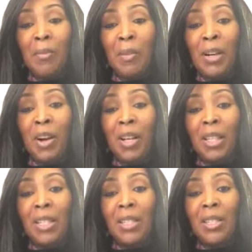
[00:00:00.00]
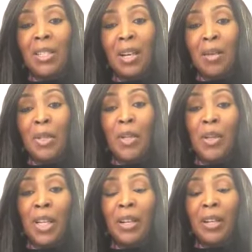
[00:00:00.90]
my guardians and
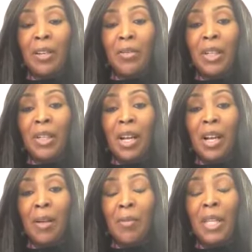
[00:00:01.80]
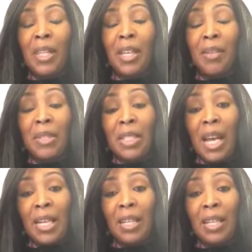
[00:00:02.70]
her caregiver. And they
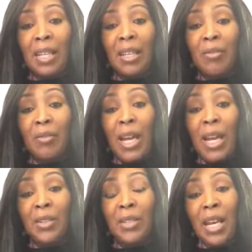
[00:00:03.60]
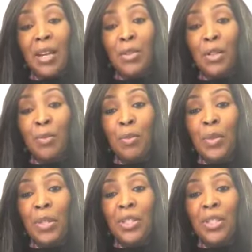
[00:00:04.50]
resided in Radnor Township,
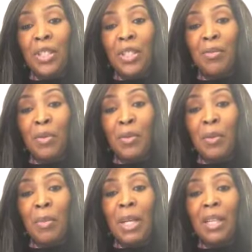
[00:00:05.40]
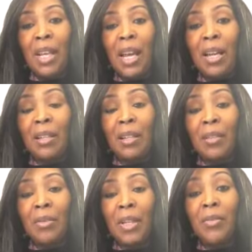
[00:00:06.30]
which is the affluent main line
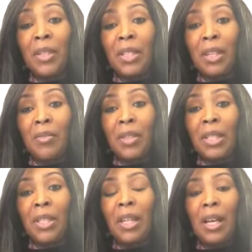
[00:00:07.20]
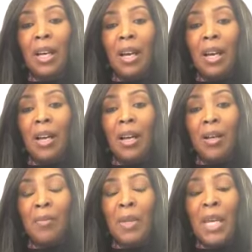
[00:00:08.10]
of Philadelphia.
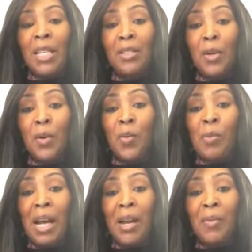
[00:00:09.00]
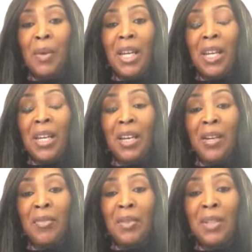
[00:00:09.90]
And so by way
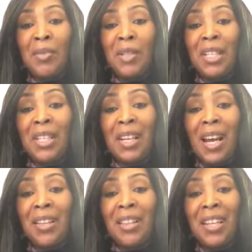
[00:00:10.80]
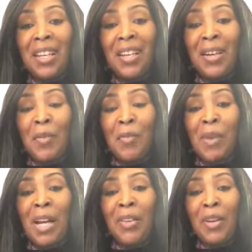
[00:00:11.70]
of living out there,
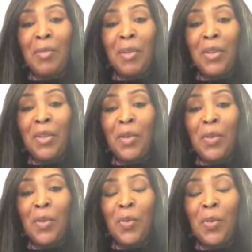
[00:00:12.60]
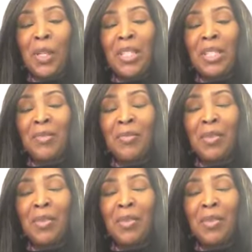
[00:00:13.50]
my grandmother, who was